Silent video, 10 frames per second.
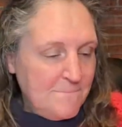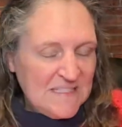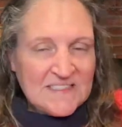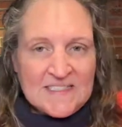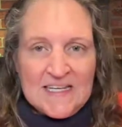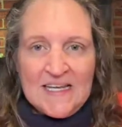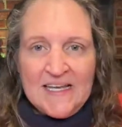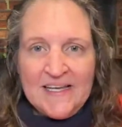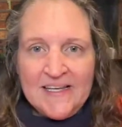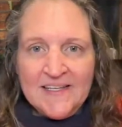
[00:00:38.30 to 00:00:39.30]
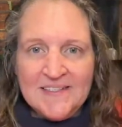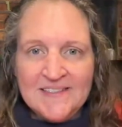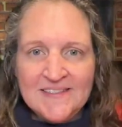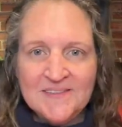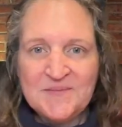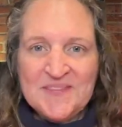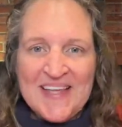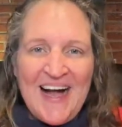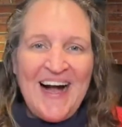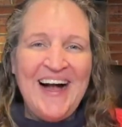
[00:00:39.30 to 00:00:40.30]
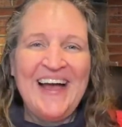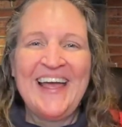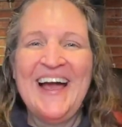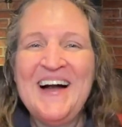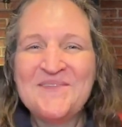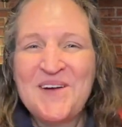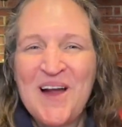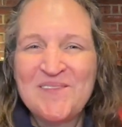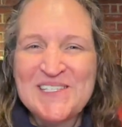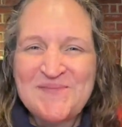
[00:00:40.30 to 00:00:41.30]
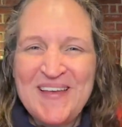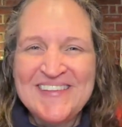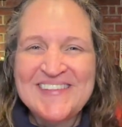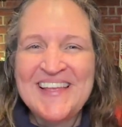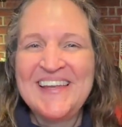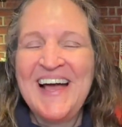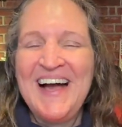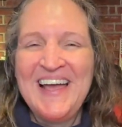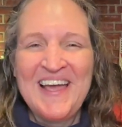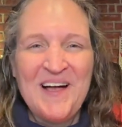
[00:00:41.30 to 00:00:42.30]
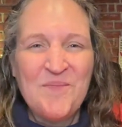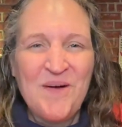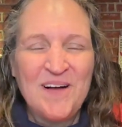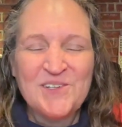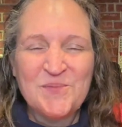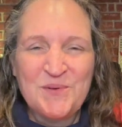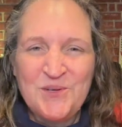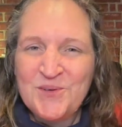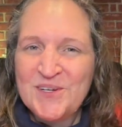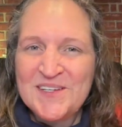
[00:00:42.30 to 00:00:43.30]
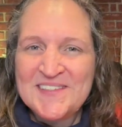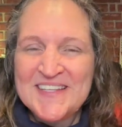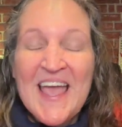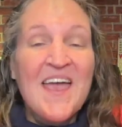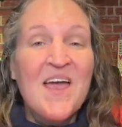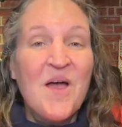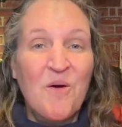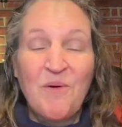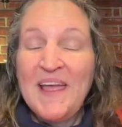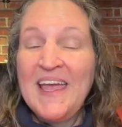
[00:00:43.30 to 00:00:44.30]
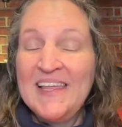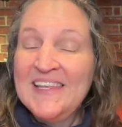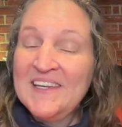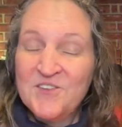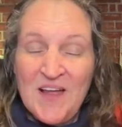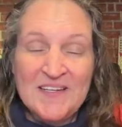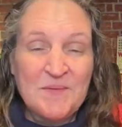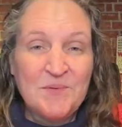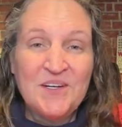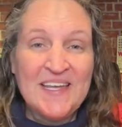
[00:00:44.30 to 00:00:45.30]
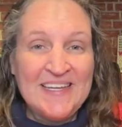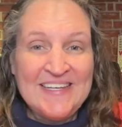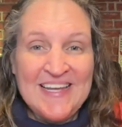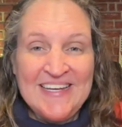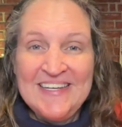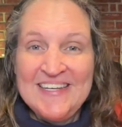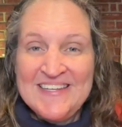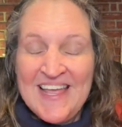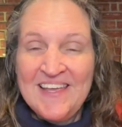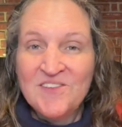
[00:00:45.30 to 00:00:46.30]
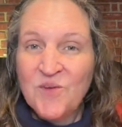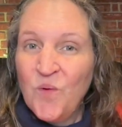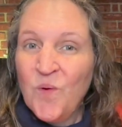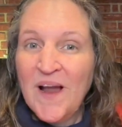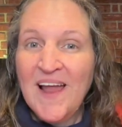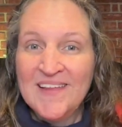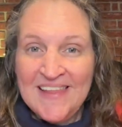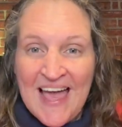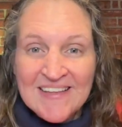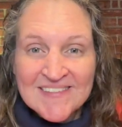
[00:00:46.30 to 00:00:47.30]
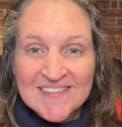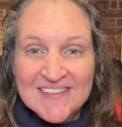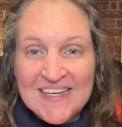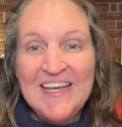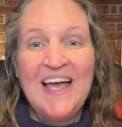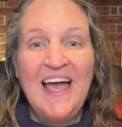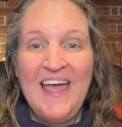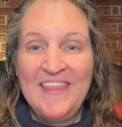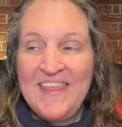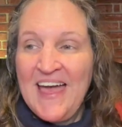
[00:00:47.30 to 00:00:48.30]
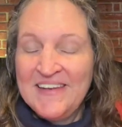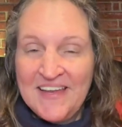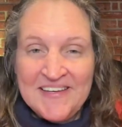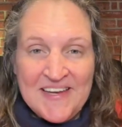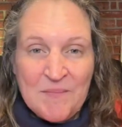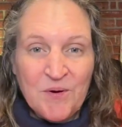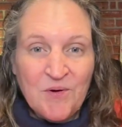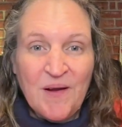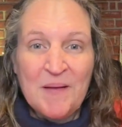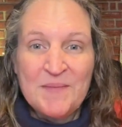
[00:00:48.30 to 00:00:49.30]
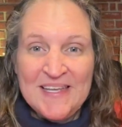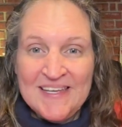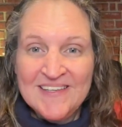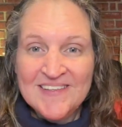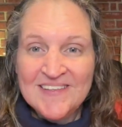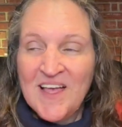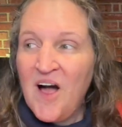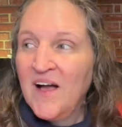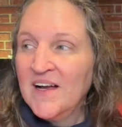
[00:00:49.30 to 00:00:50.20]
Busted. Hi, I'm Carma Spence, and I help entrepreneurs write a lead attracting book in ninety days or less. And that ninety day program is